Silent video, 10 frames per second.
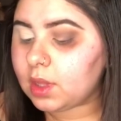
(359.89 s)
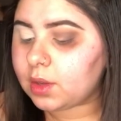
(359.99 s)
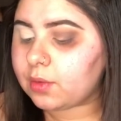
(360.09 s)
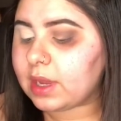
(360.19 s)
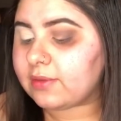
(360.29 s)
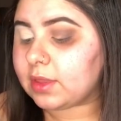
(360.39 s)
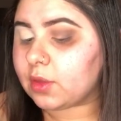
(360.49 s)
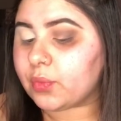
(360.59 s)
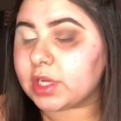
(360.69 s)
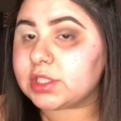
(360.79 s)
Grabbing the
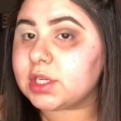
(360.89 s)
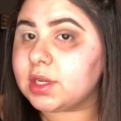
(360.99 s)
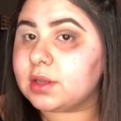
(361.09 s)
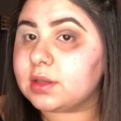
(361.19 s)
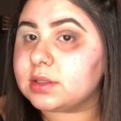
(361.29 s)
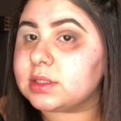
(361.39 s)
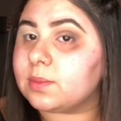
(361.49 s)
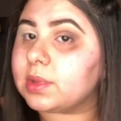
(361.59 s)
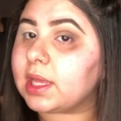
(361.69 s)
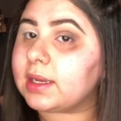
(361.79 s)
brush to
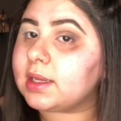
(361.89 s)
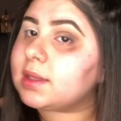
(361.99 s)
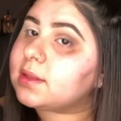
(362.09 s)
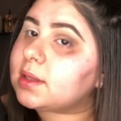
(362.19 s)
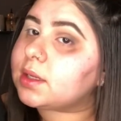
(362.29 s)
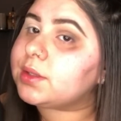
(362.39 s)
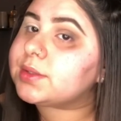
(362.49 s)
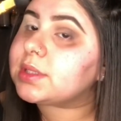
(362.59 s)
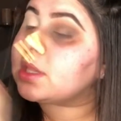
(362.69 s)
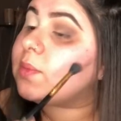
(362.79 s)
blend it that I used in the